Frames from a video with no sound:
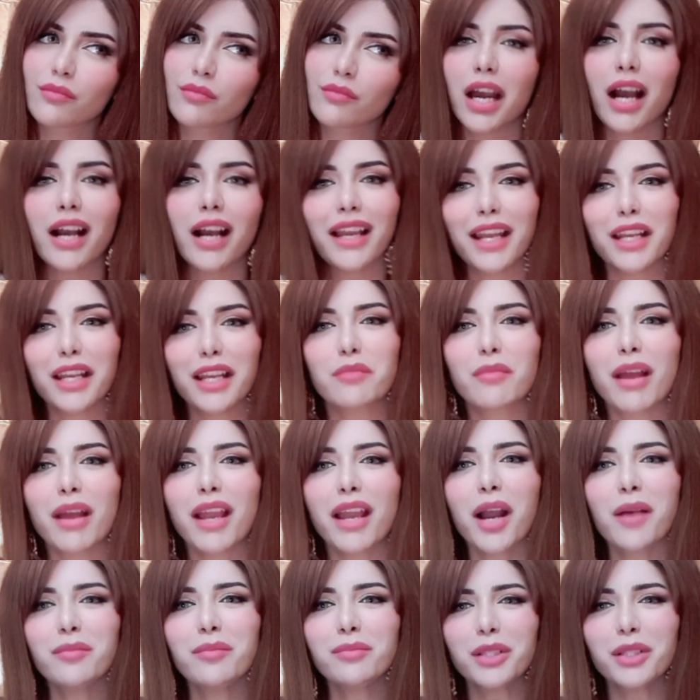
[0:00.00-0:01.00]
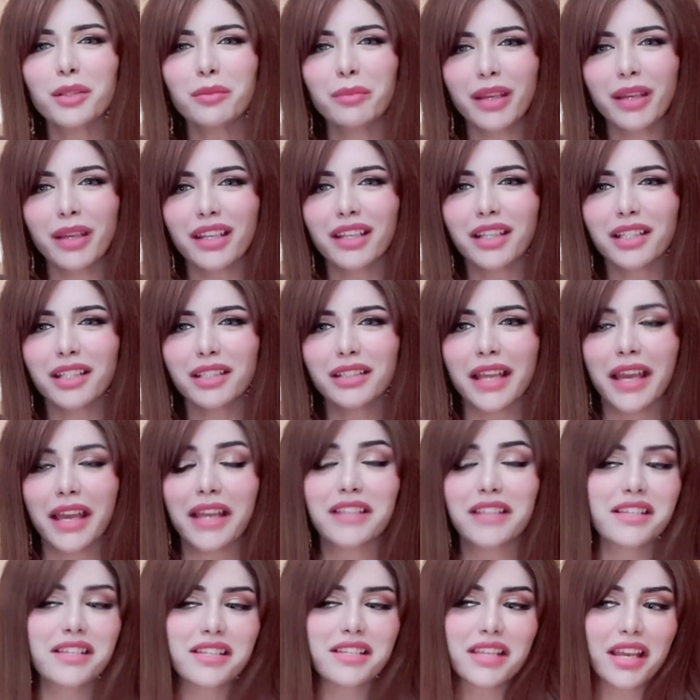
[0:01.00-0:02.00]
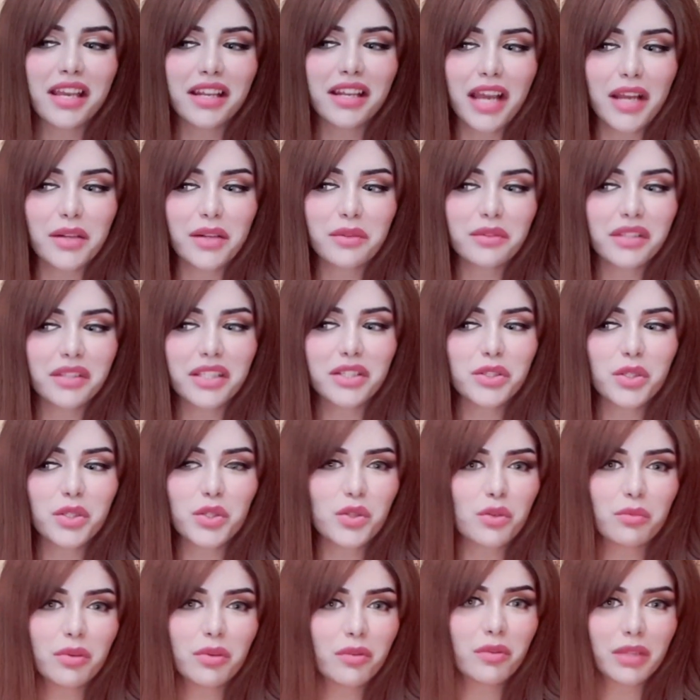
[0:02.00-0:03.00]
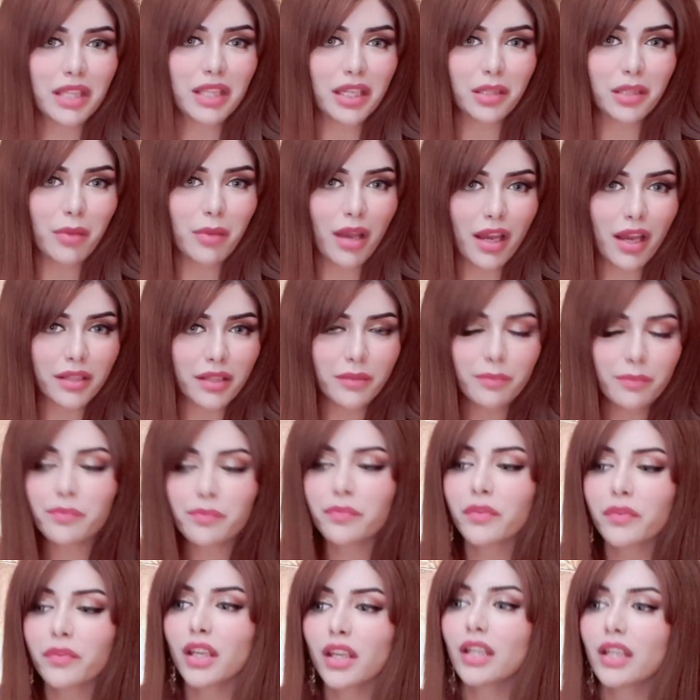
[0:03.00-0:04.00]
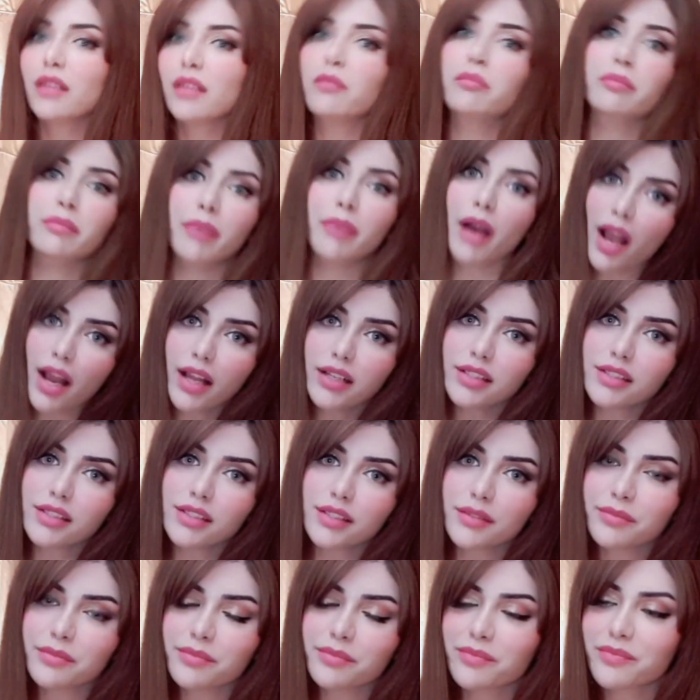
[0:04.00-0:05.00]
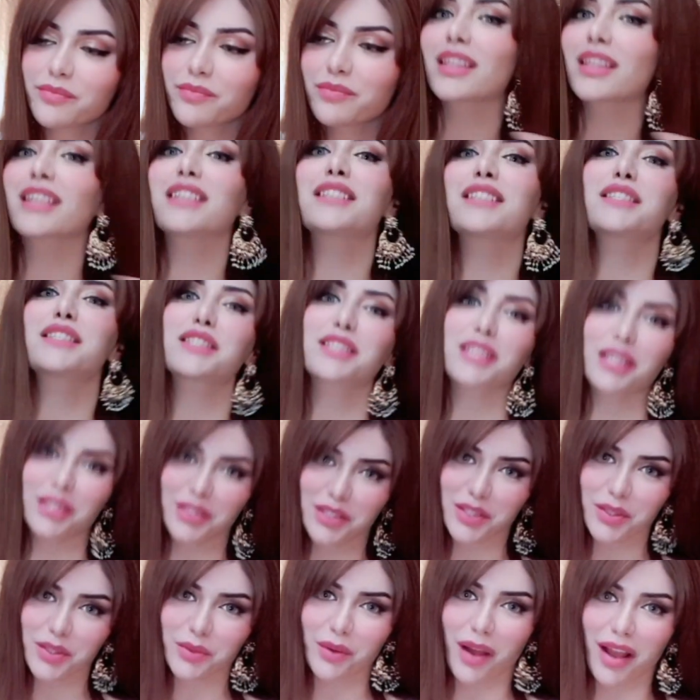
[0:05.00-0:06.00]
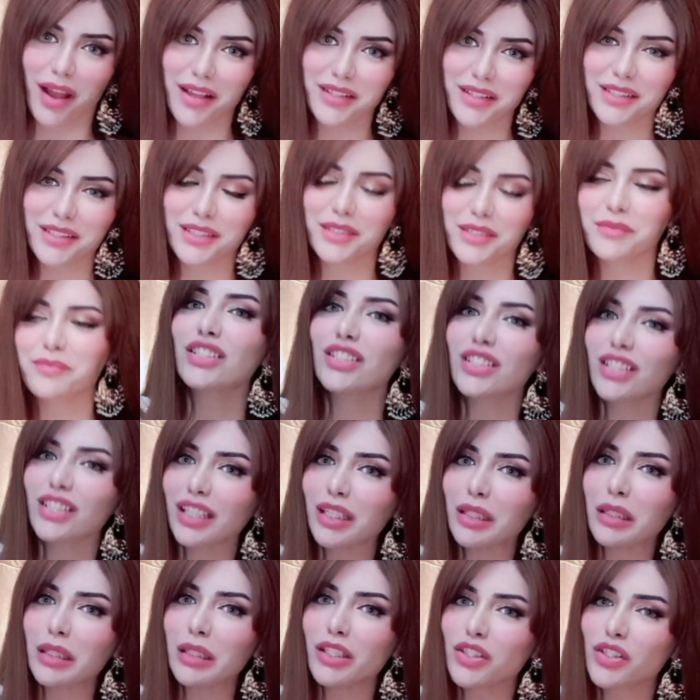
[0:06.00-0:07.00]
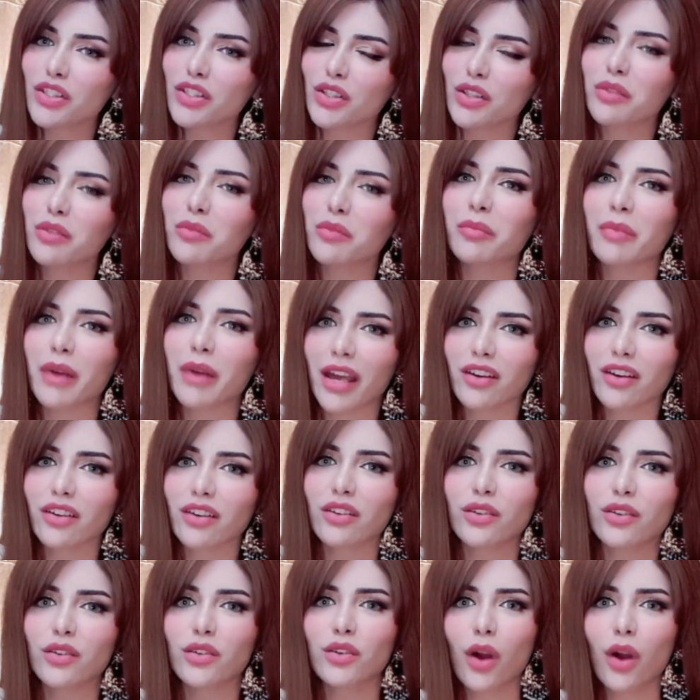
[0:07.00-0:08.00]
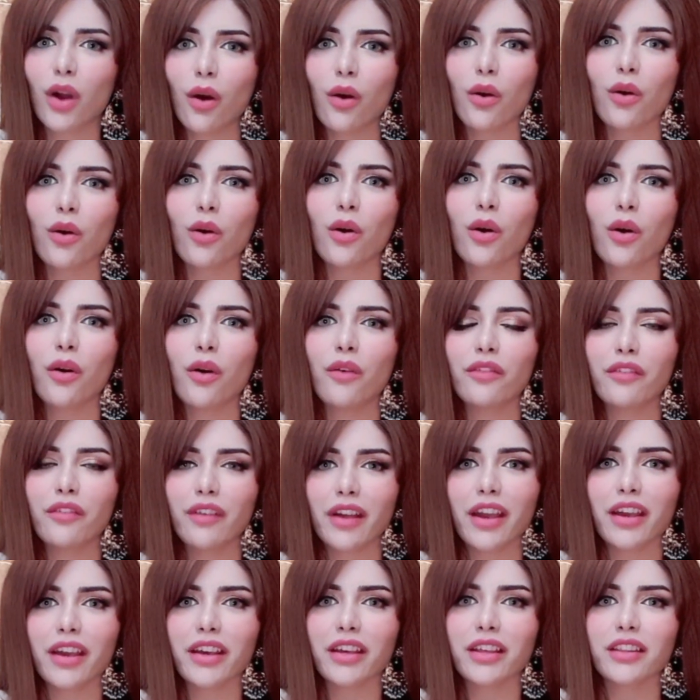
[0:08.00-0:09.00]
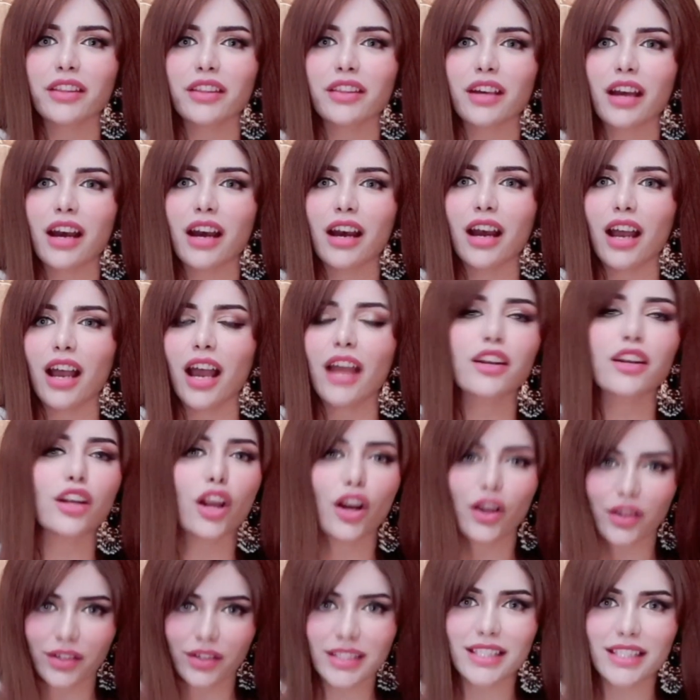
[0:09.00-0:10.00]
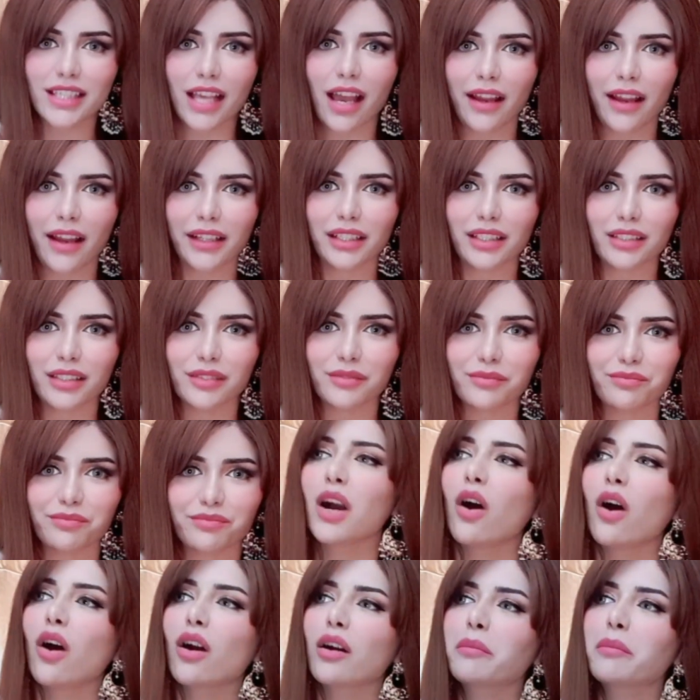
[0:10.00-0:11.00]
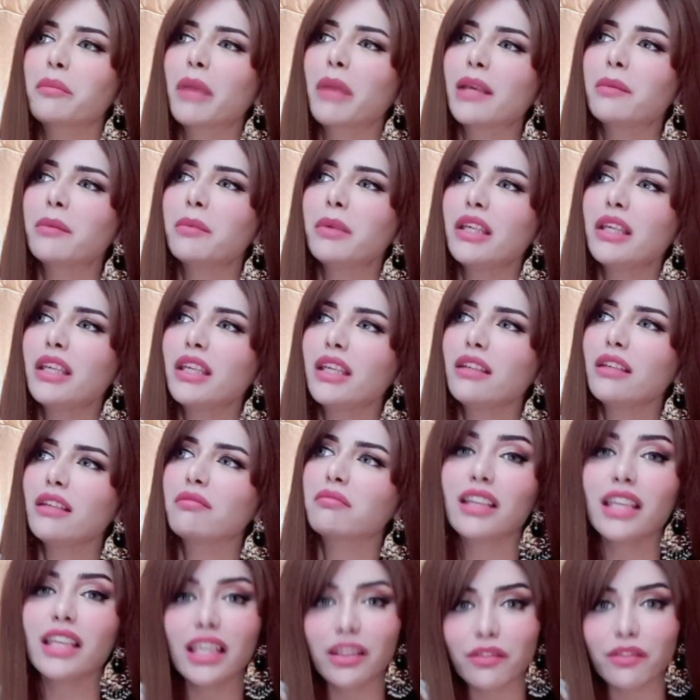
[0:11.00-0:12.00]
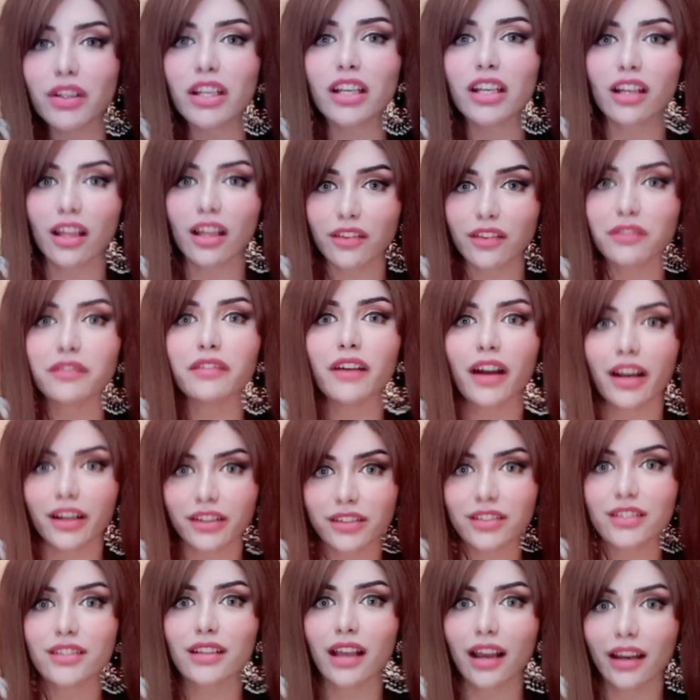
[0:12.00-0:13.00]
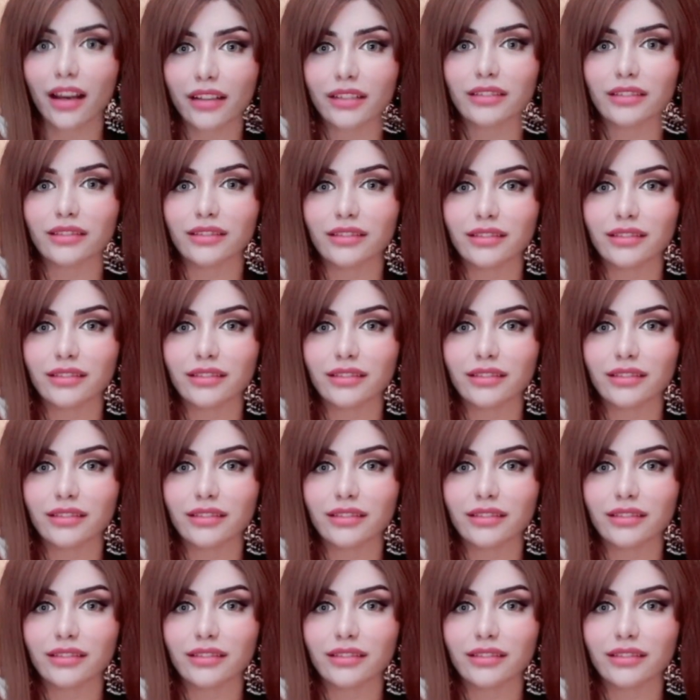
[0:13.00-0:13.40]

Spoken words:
Again, in my humble opinion, as I said, I don't think she should be with anybody. But since you ask, she should better go with an earth sign, or maybe even another fire sign,